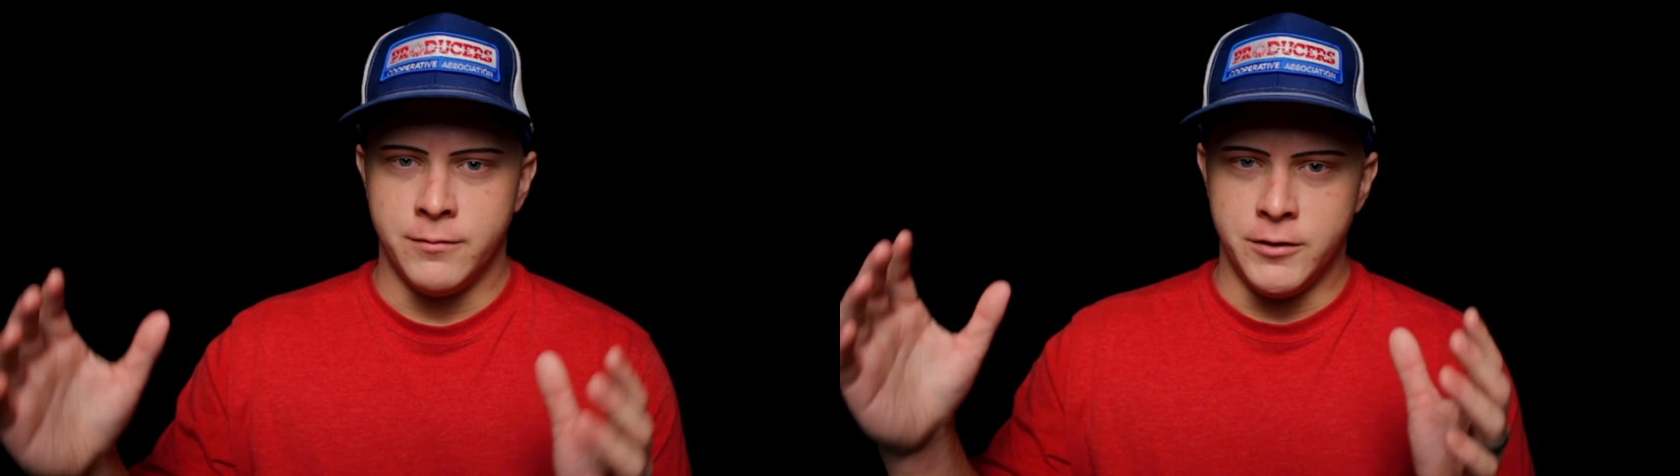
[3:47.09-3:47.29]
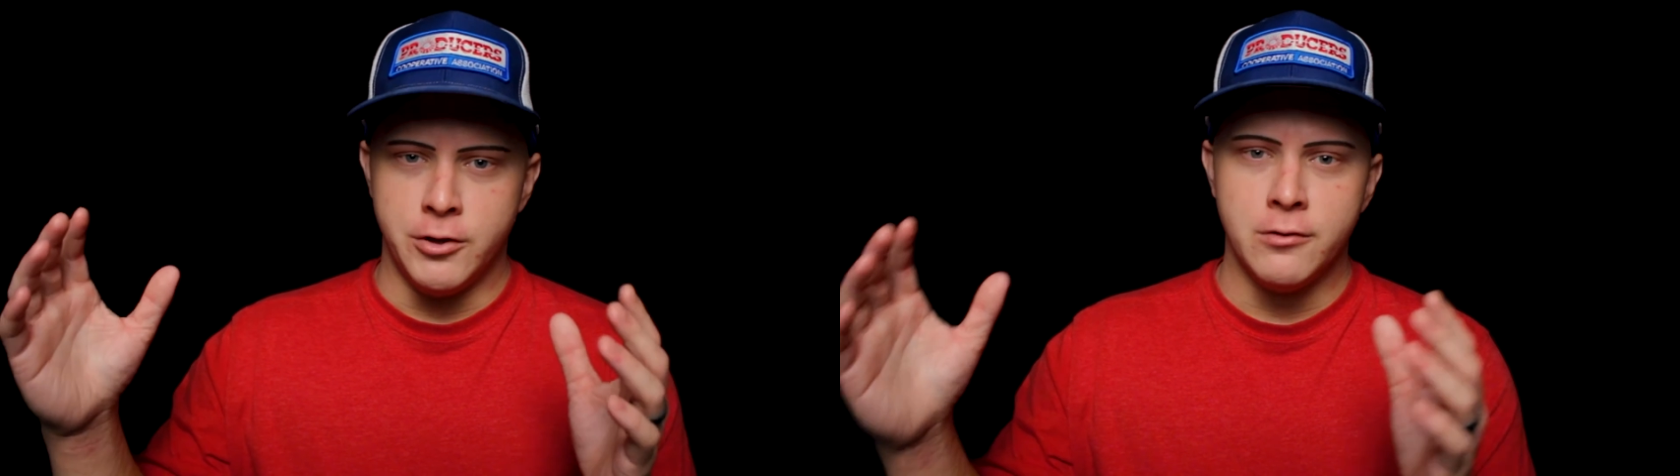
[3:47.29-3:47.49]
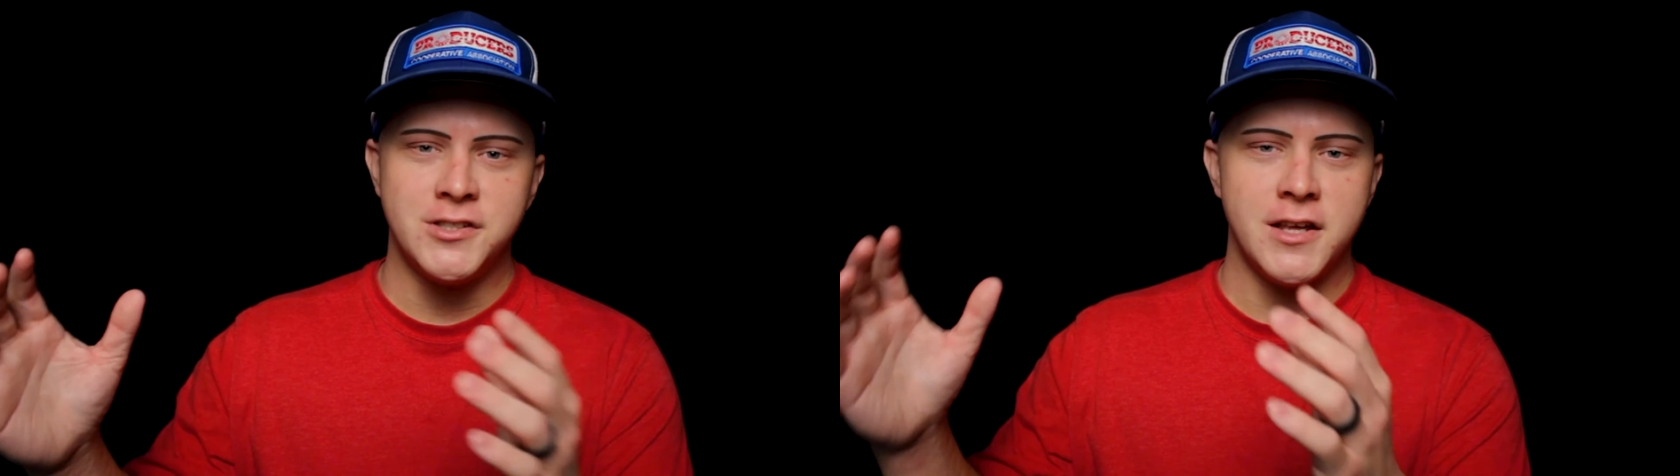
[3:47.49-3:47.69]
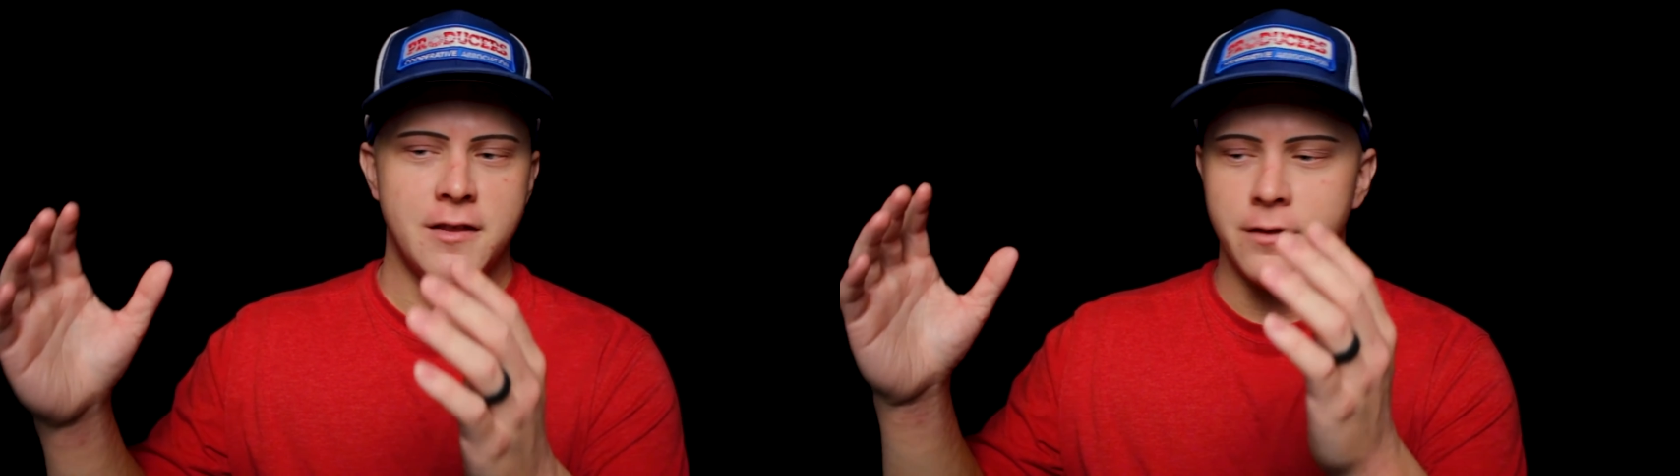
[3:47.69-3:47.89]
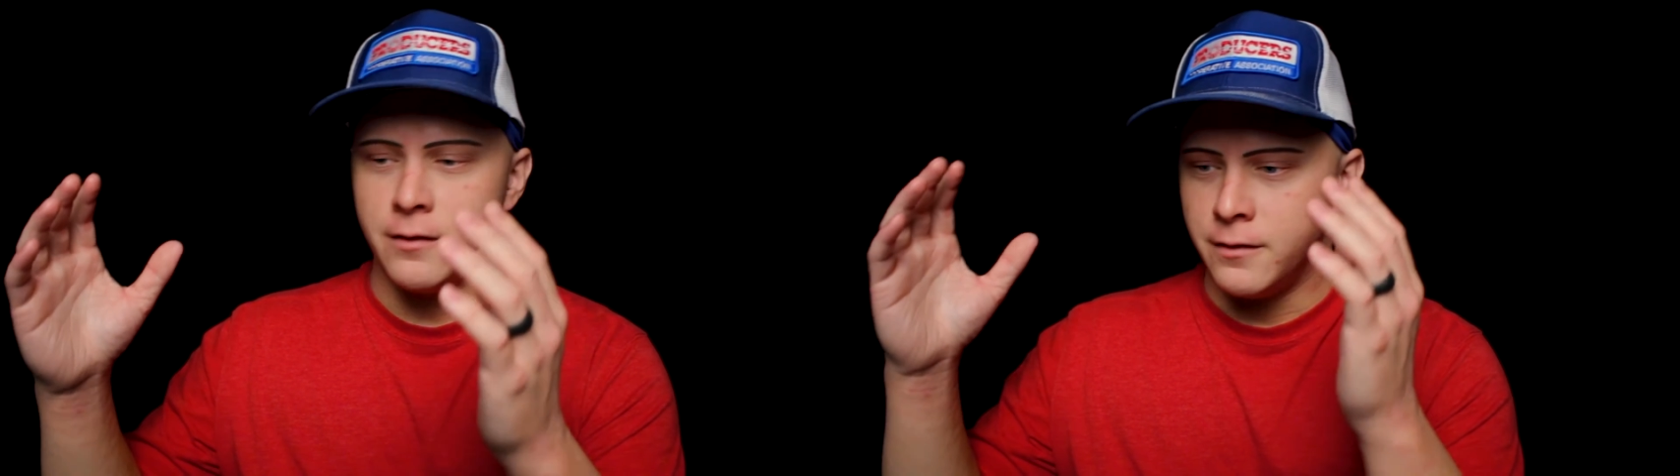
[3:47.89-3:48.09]

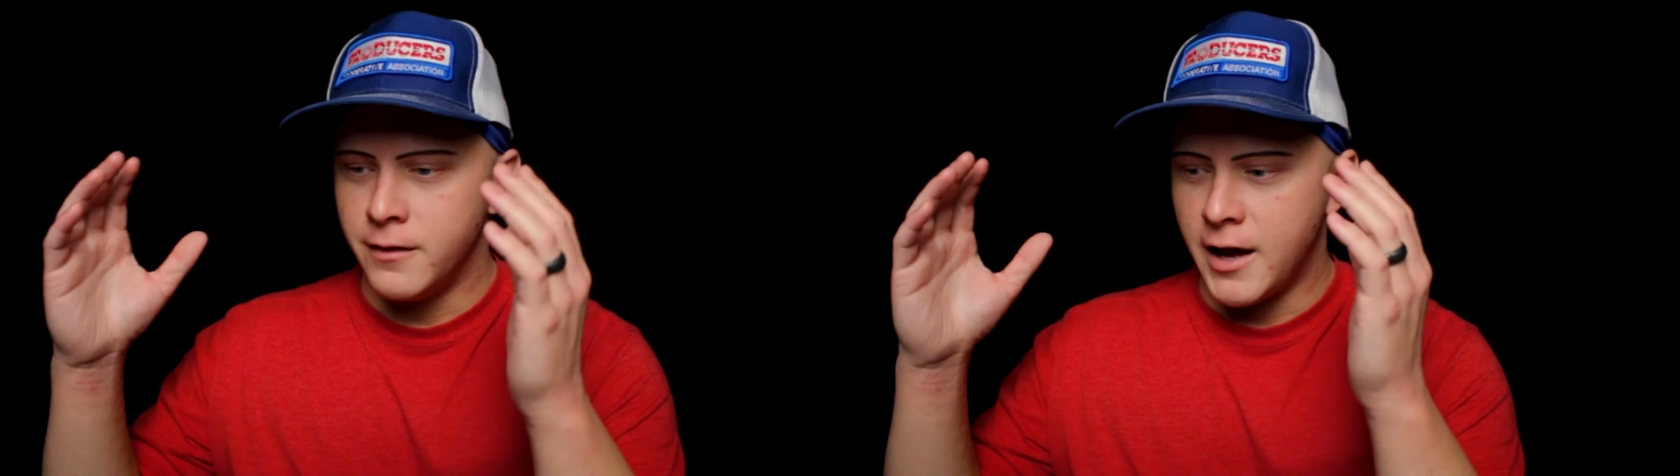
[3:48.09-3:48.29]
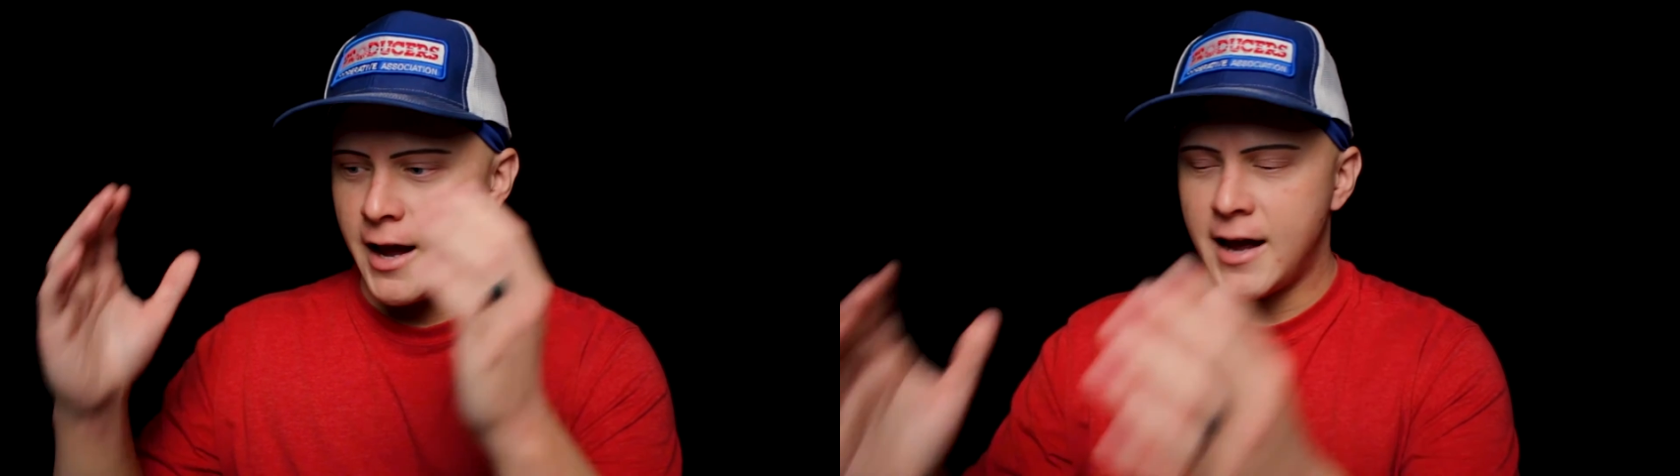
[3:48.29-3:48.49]
using the